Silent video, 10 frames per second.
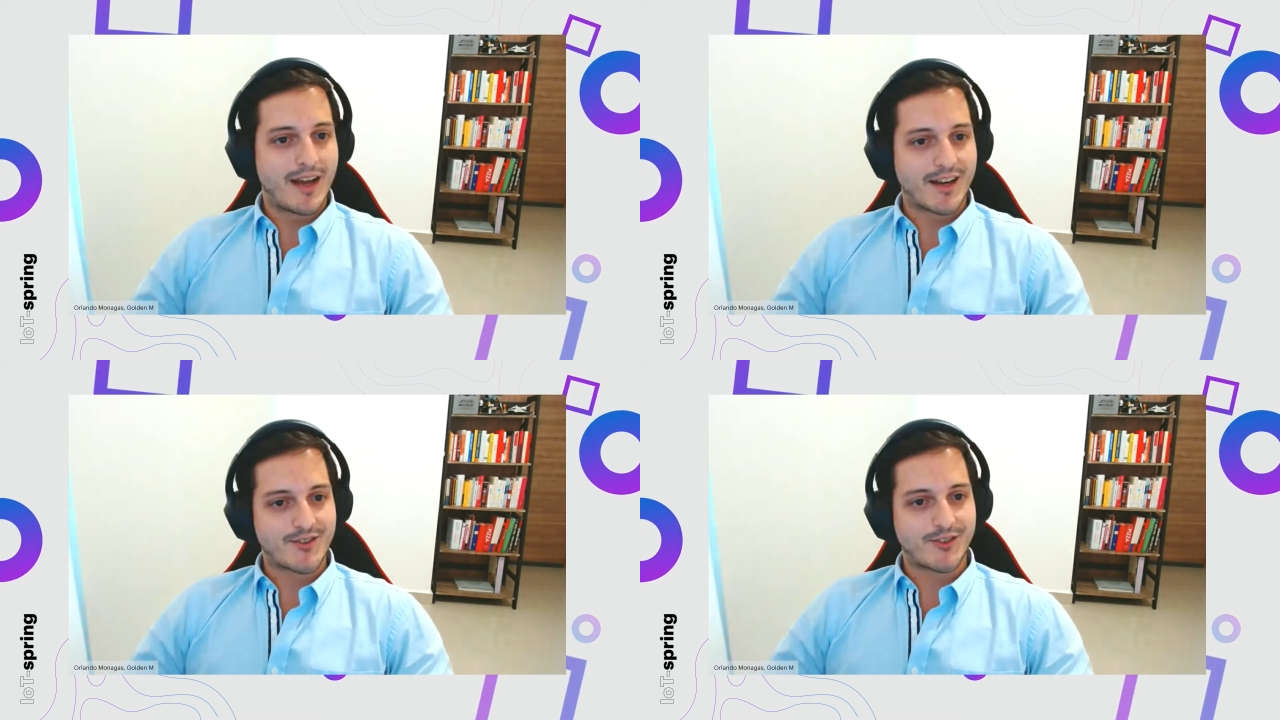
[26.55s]

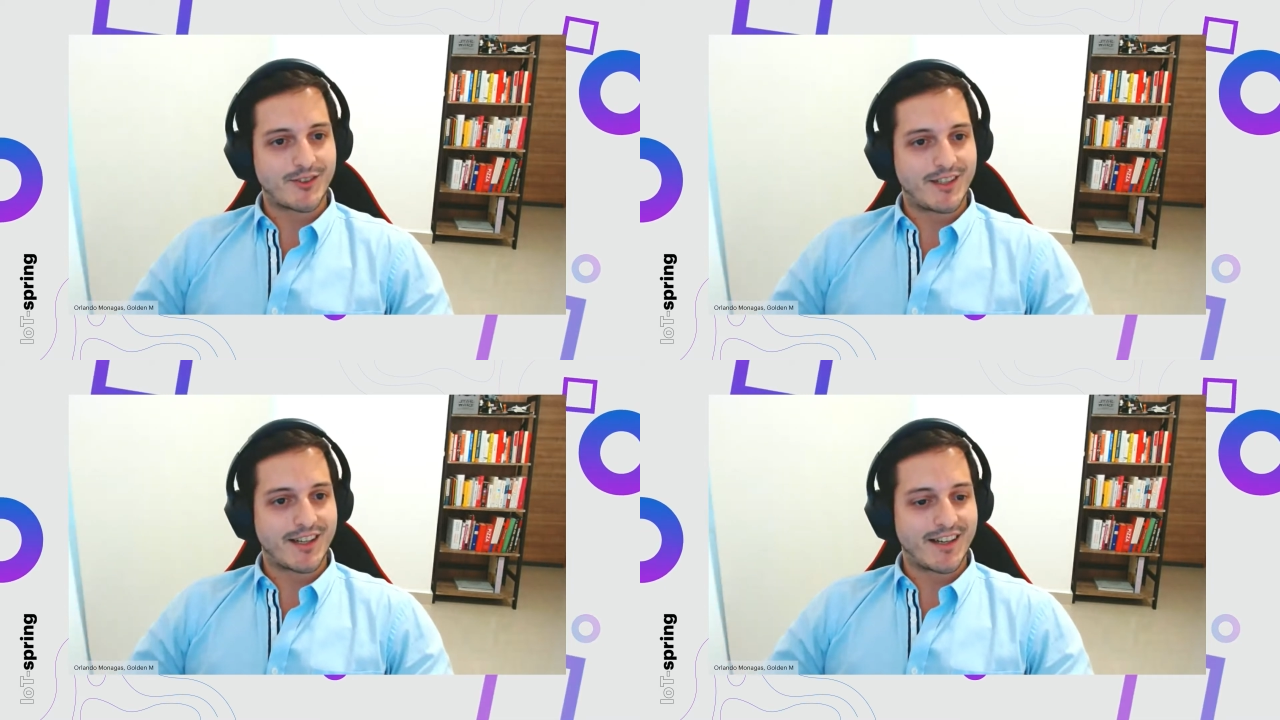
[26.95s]

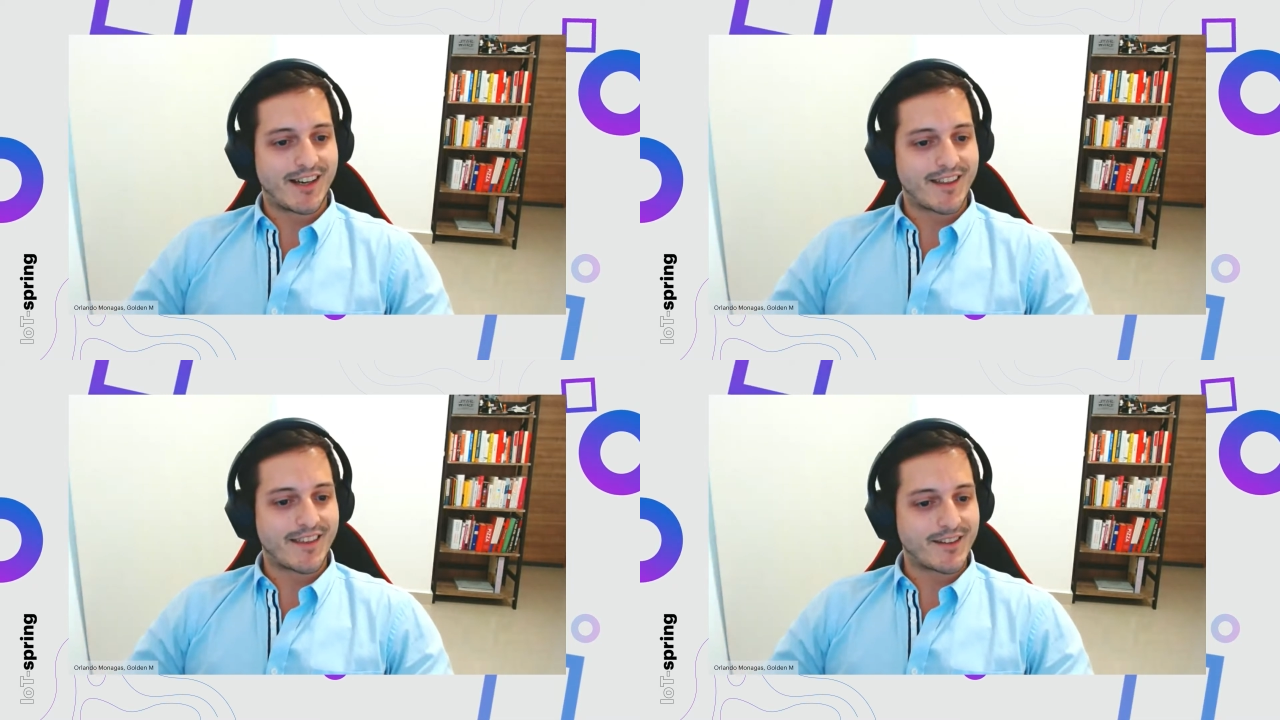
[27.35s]
Actually,
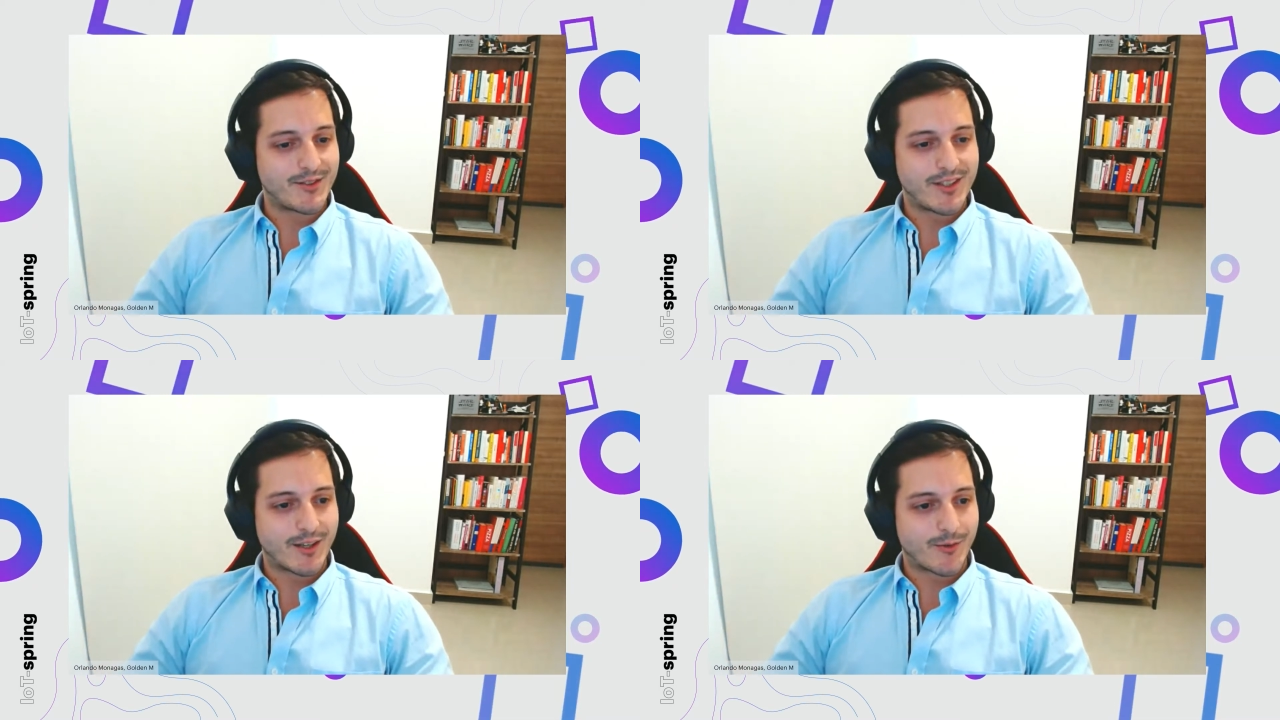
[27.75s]
I think you
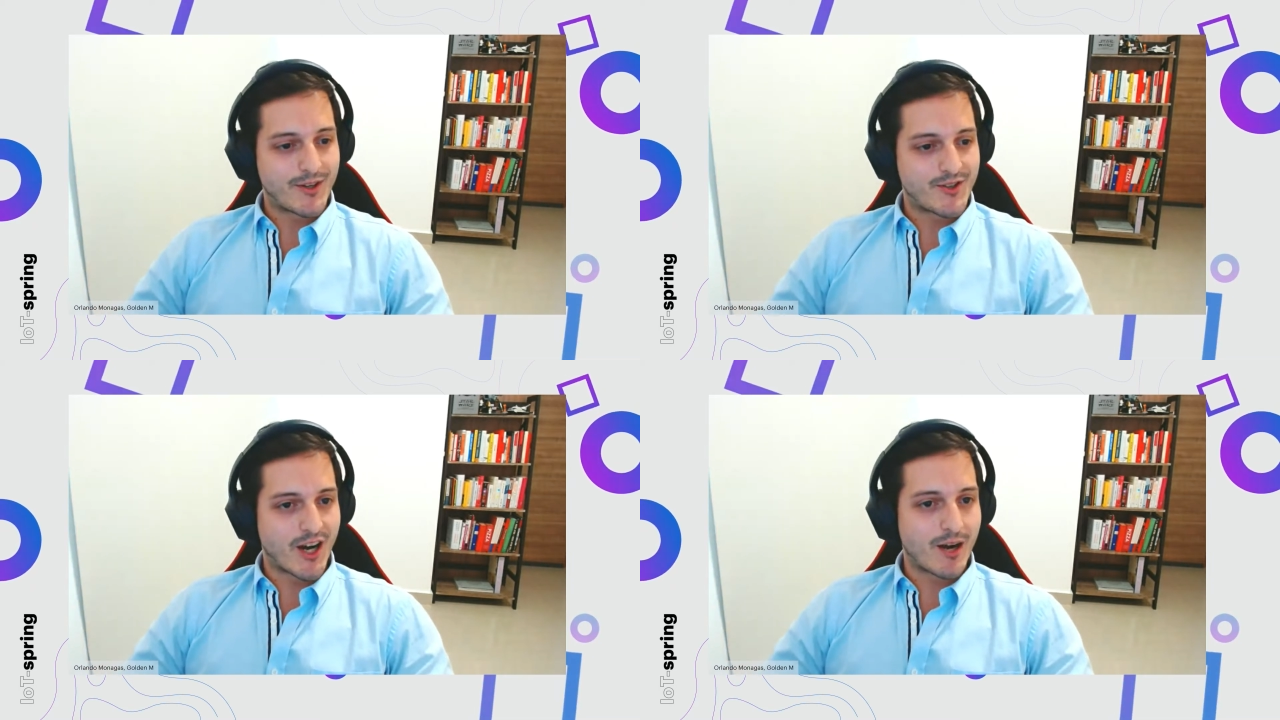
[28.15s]
did a
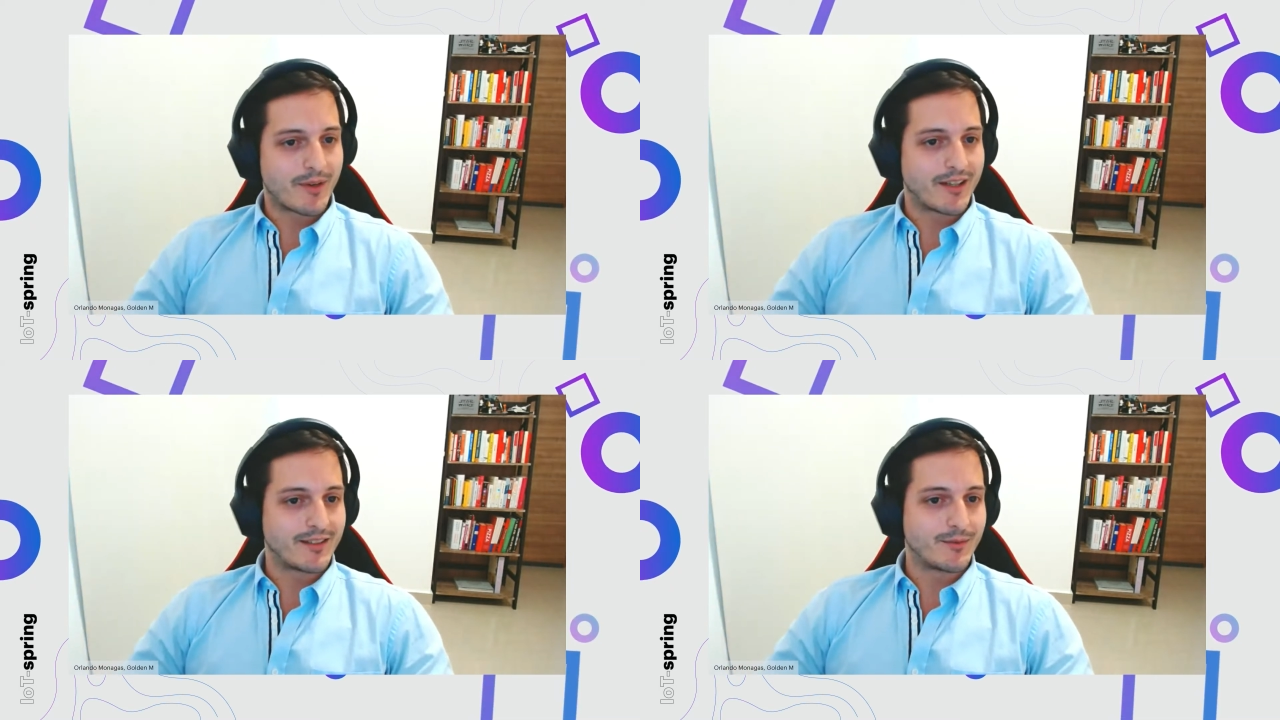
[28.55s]
great job,
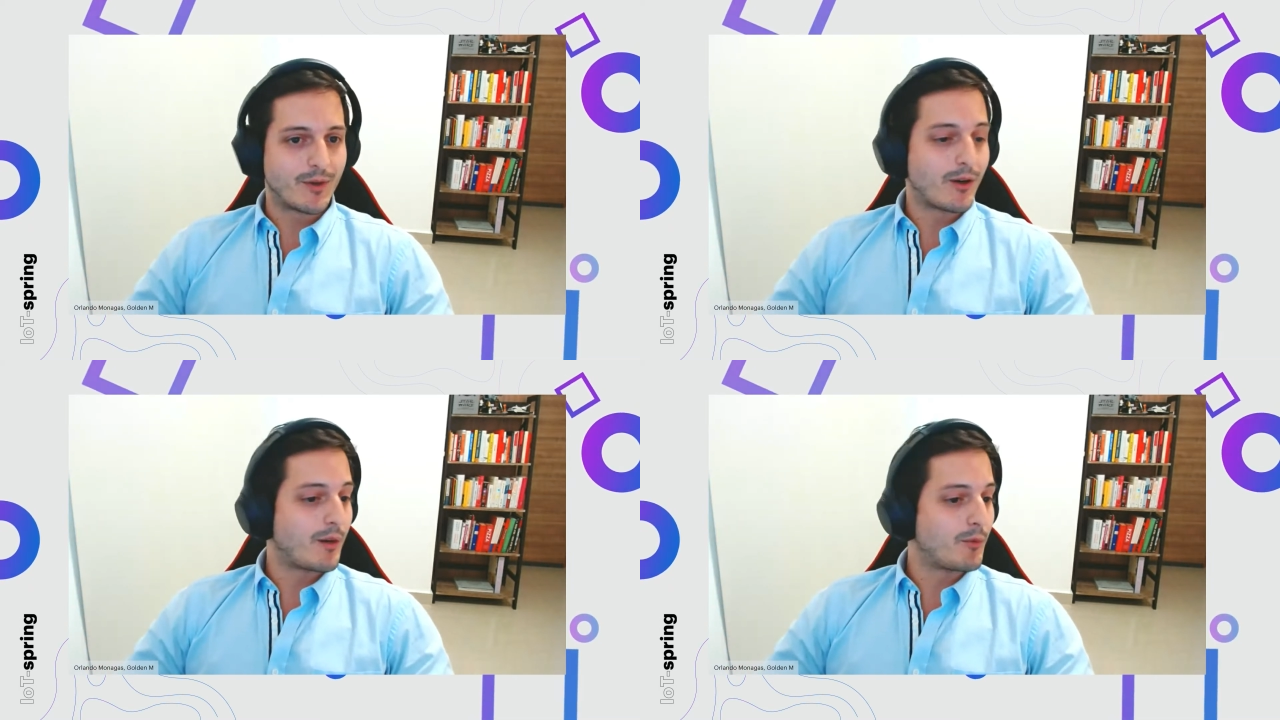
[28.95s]
and
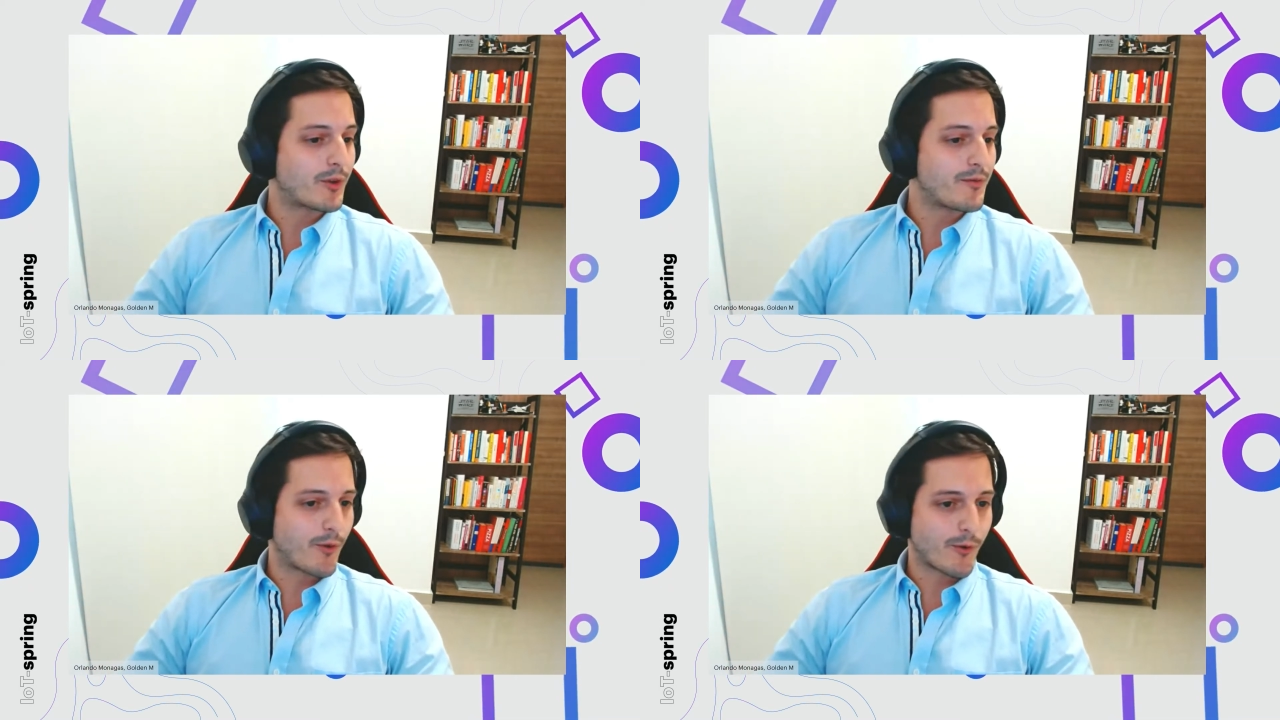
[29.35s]
well, I'm
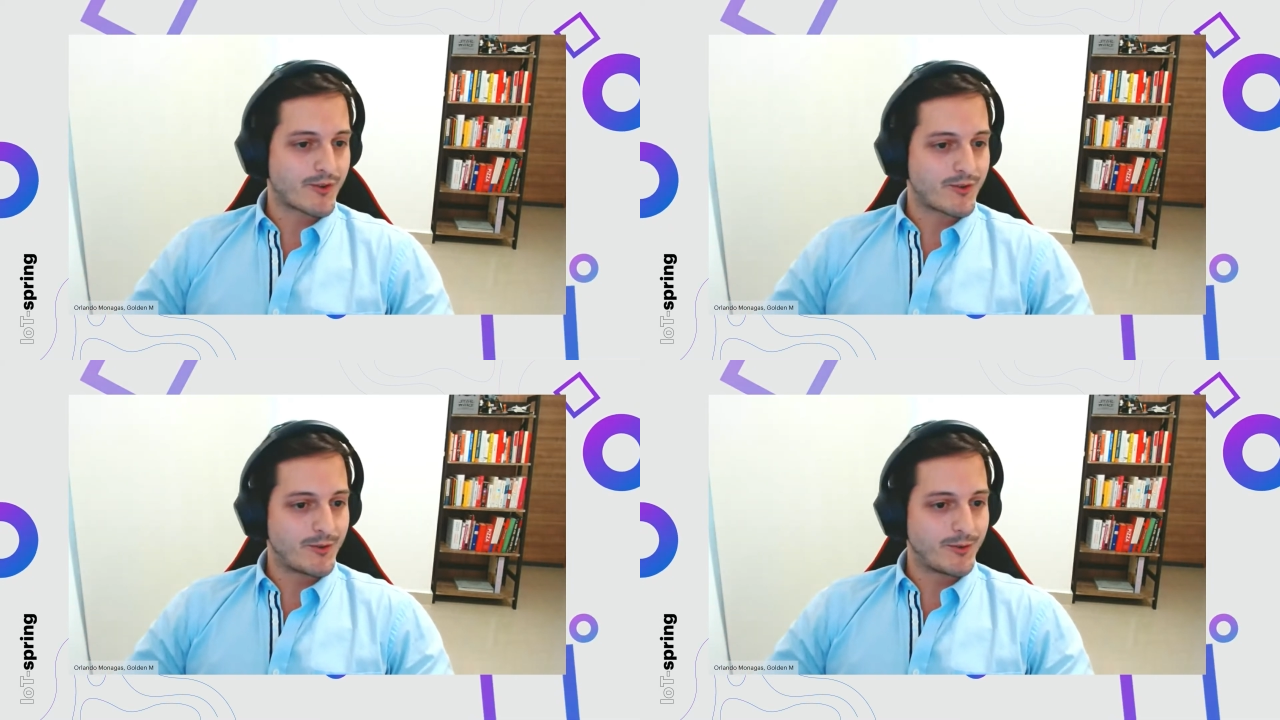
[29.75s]
looking
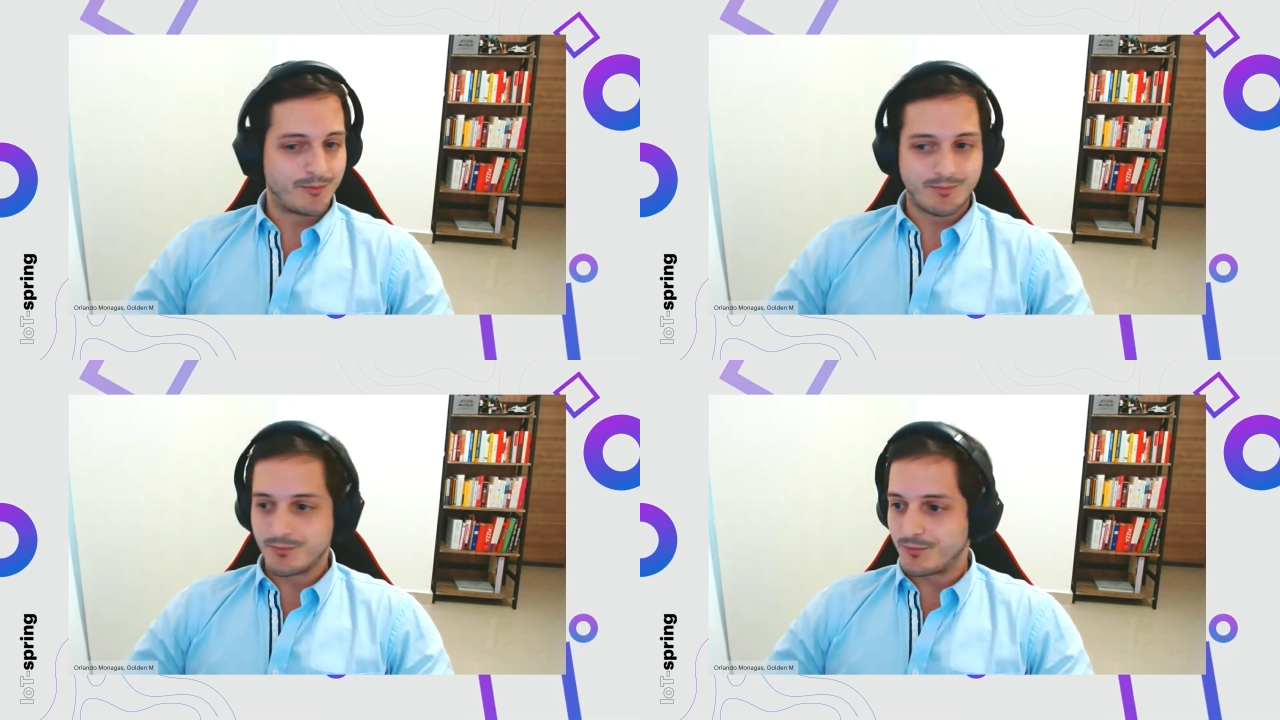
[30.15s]
forward to